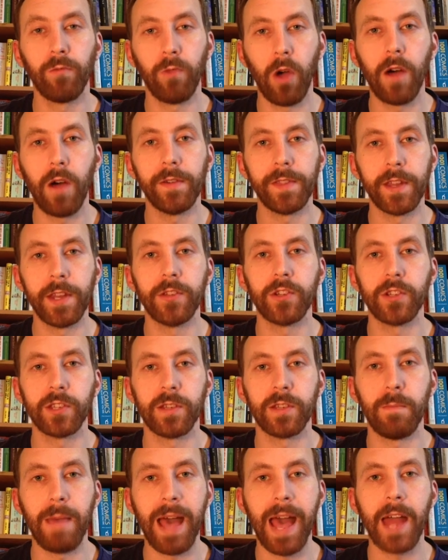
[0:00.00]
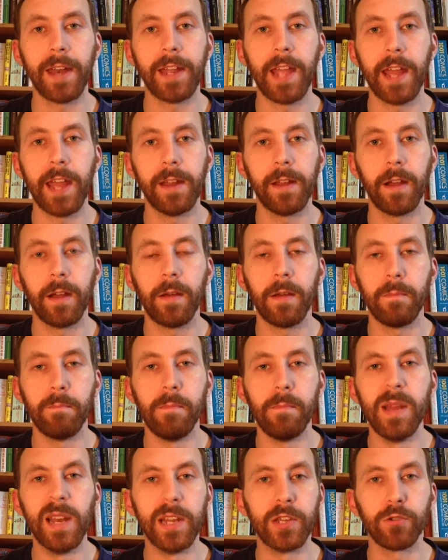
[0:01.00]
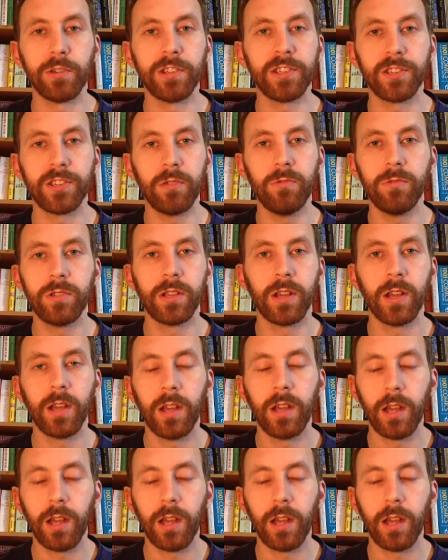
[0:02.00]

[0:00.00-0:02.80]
rather than just a man in a military suit.